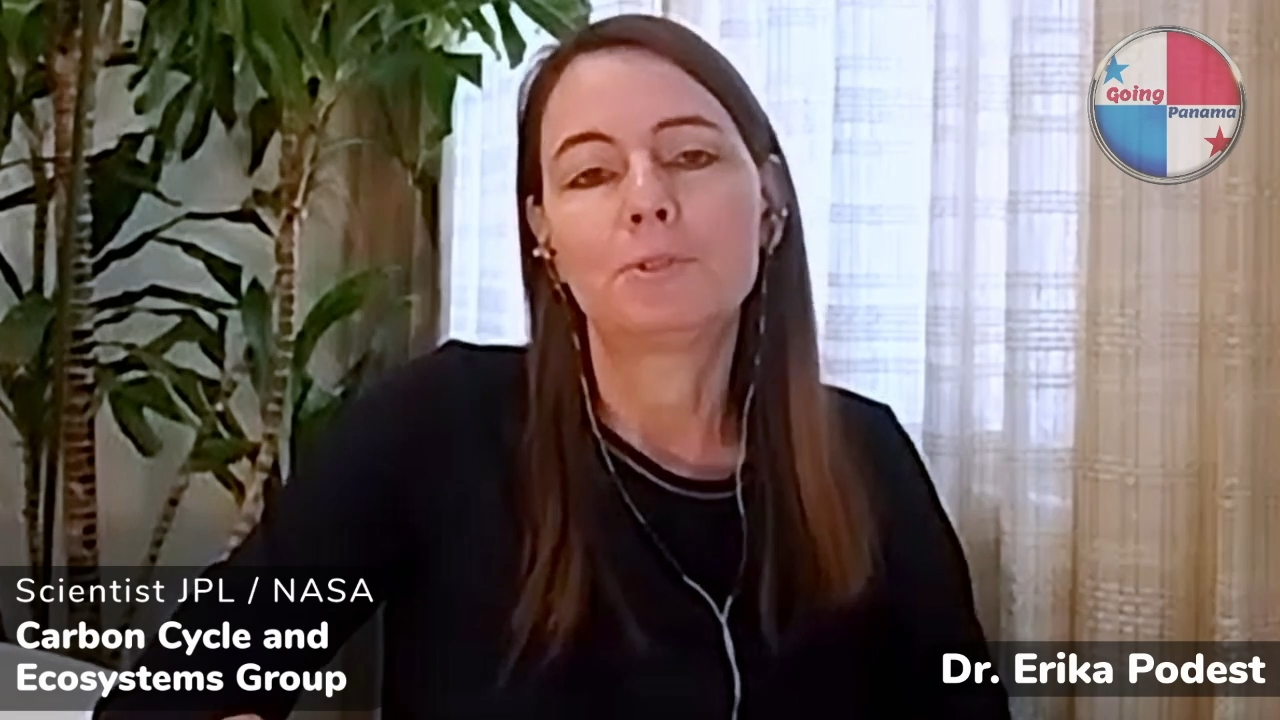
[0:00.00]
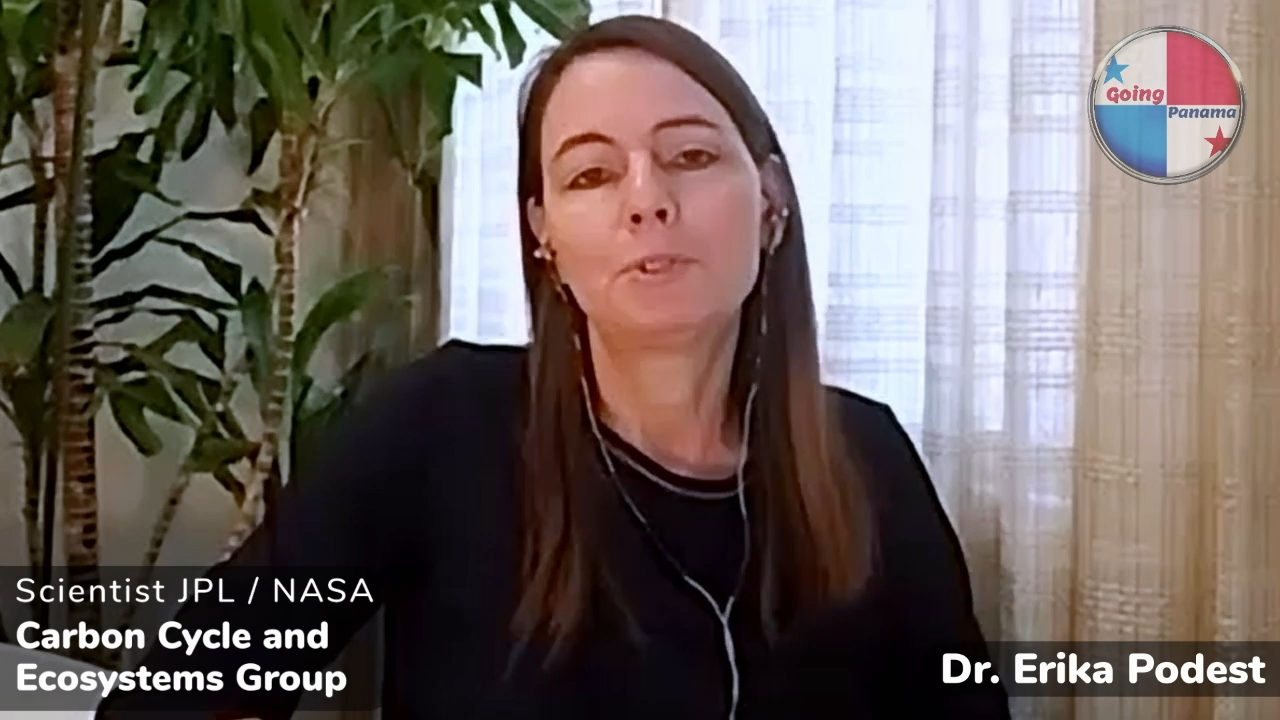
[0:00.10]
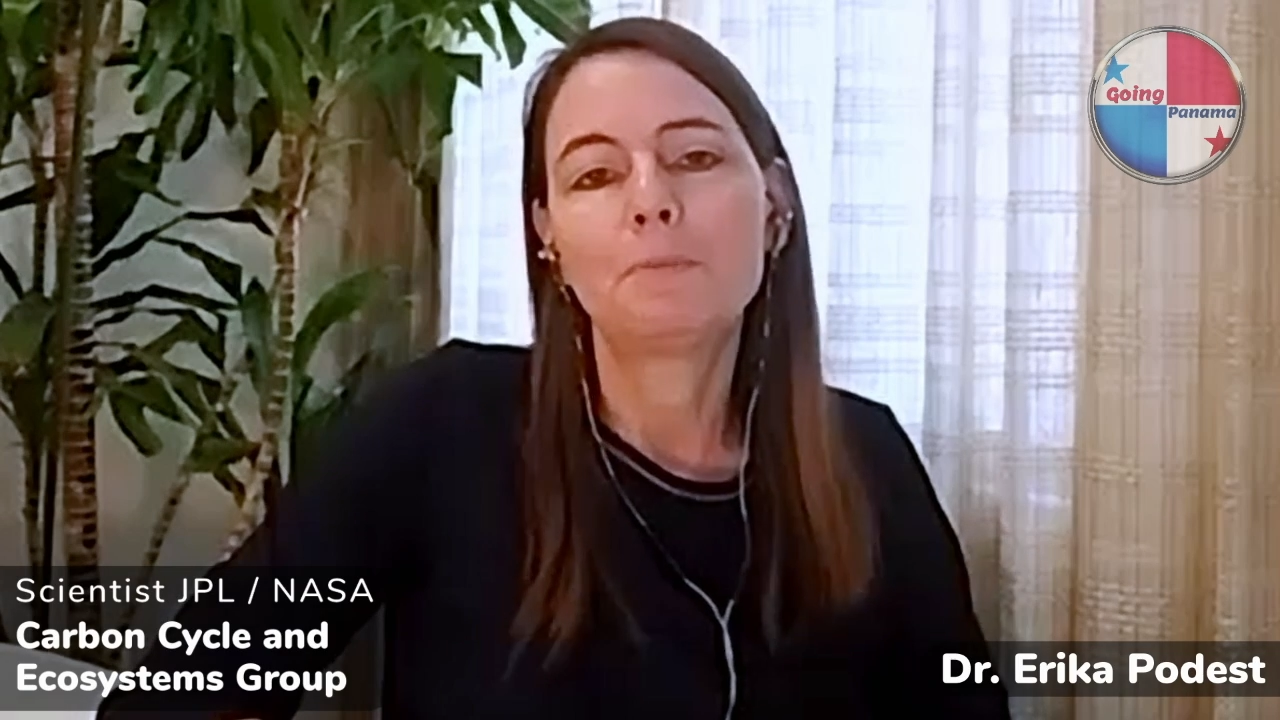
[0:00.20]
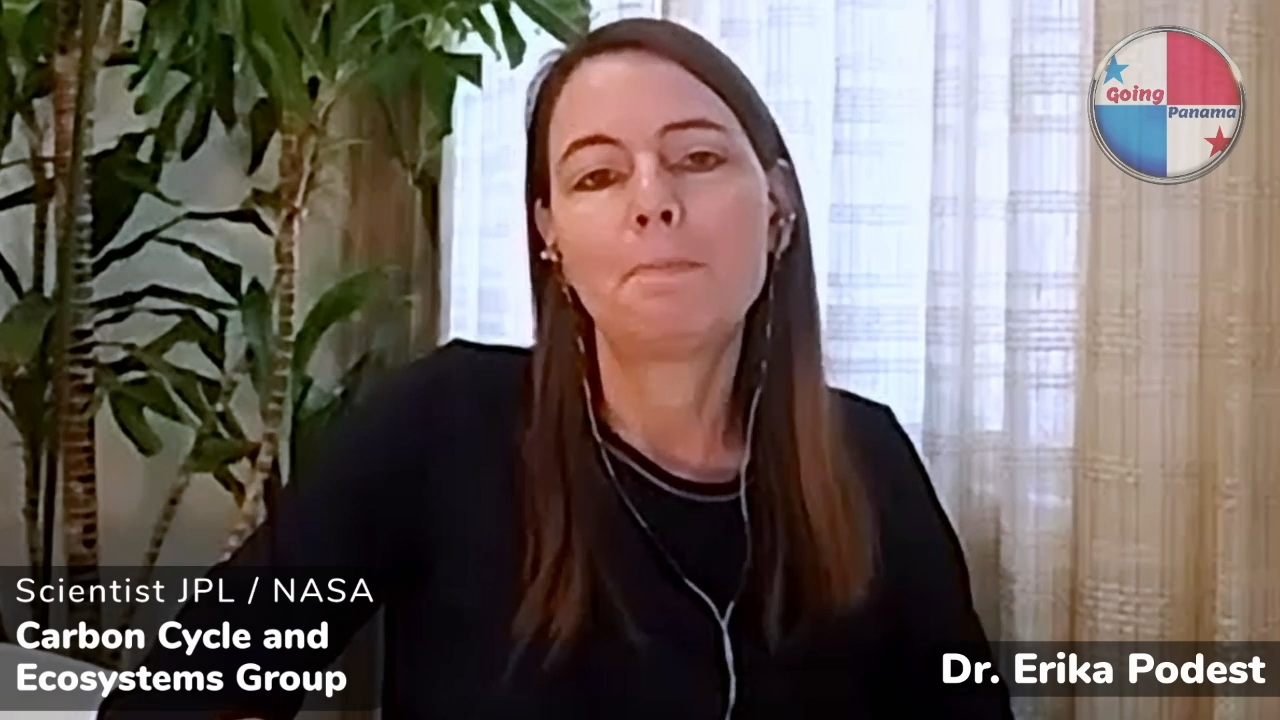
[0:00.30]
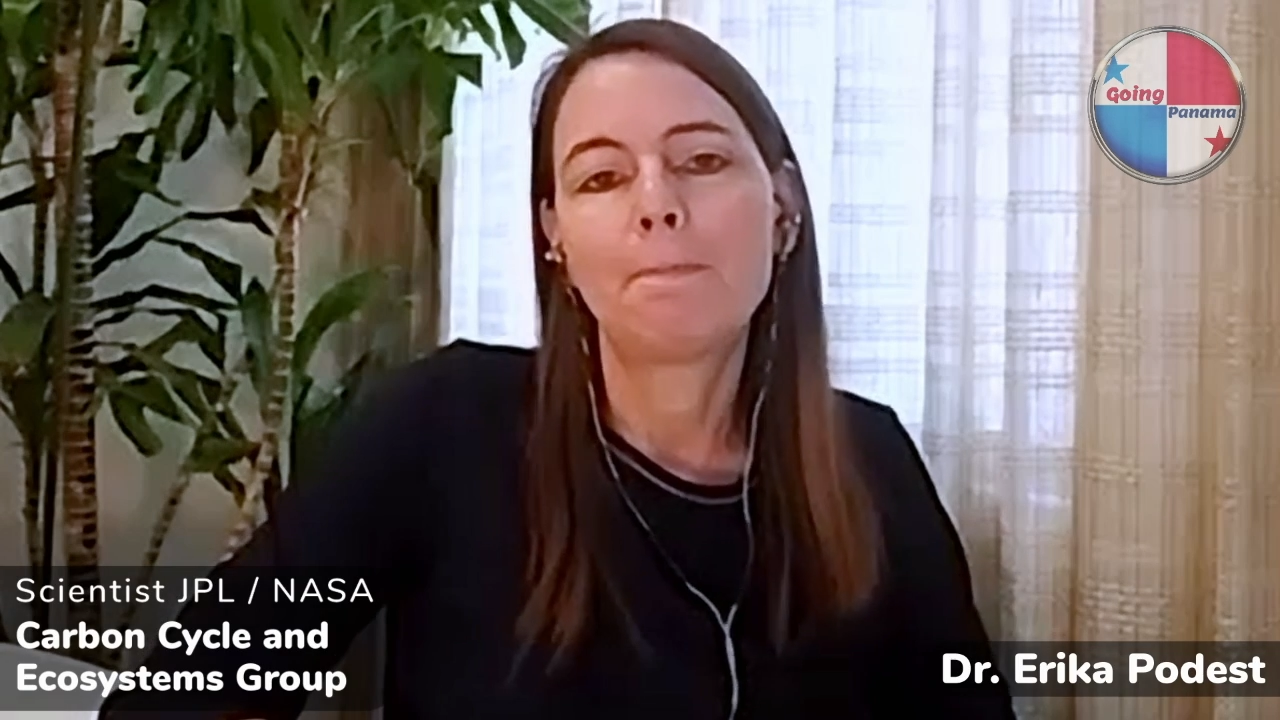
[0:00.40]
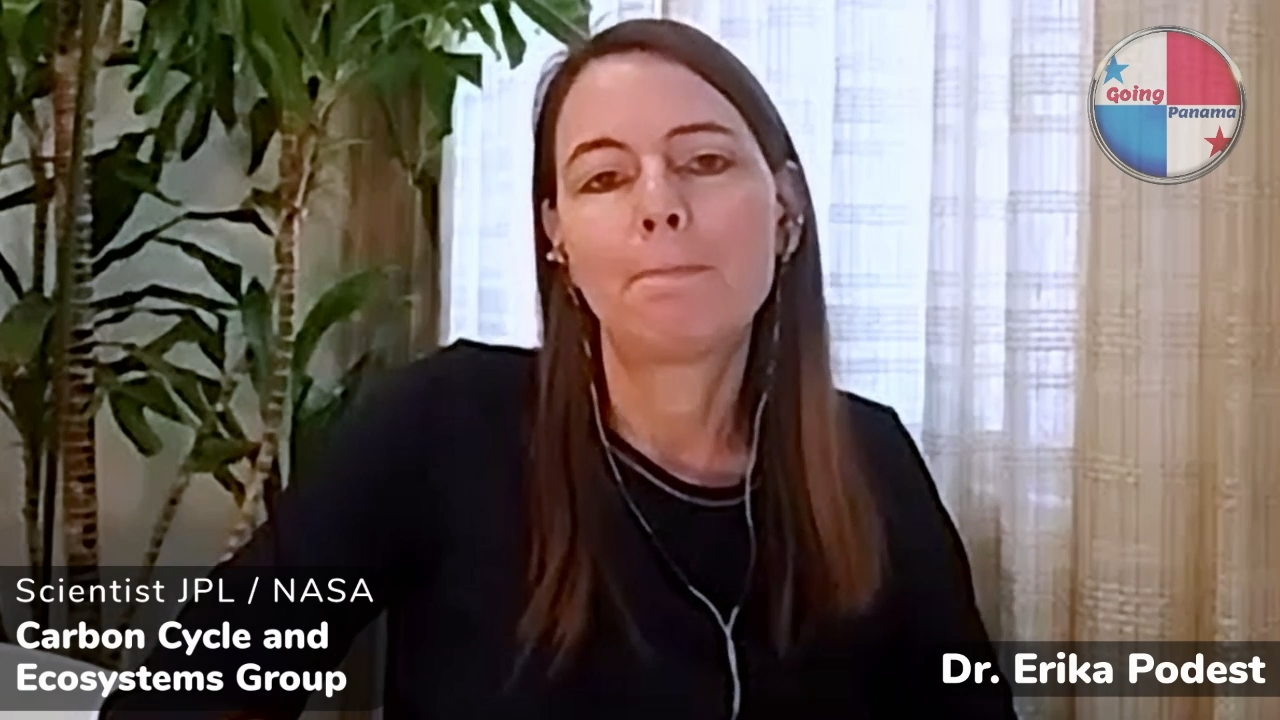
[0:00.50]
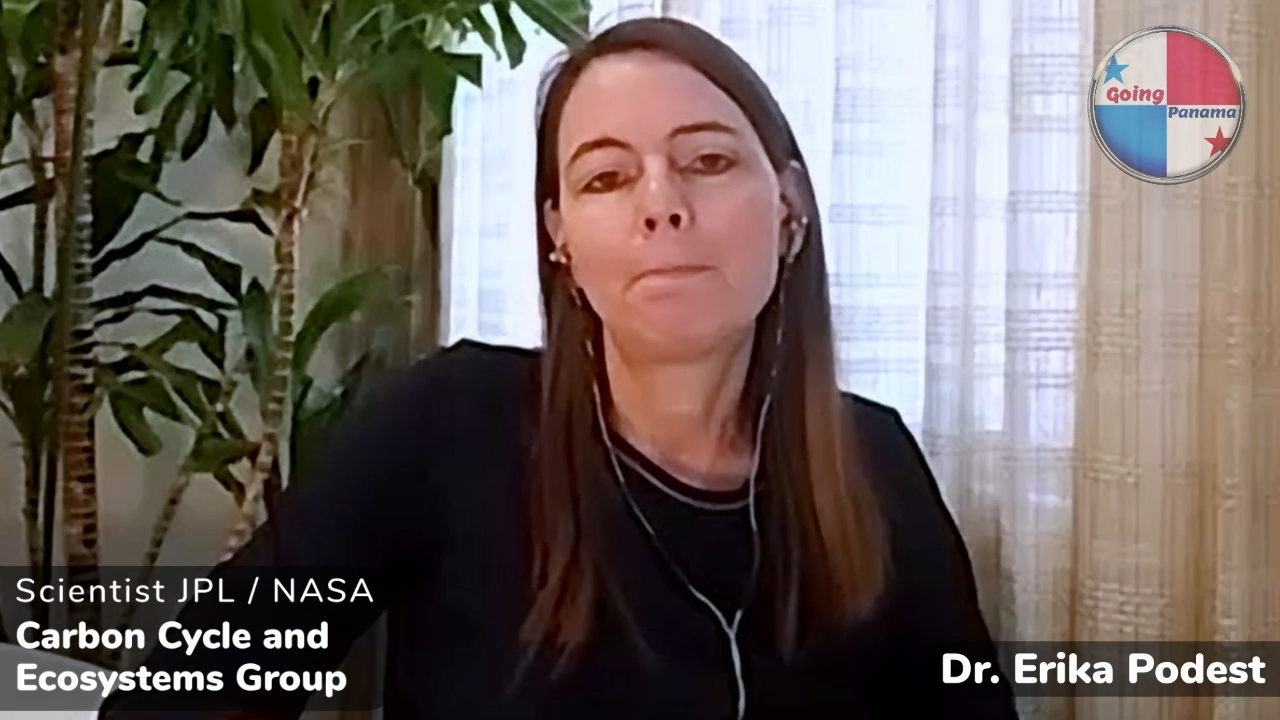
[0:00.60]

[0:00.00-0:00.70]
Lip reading: to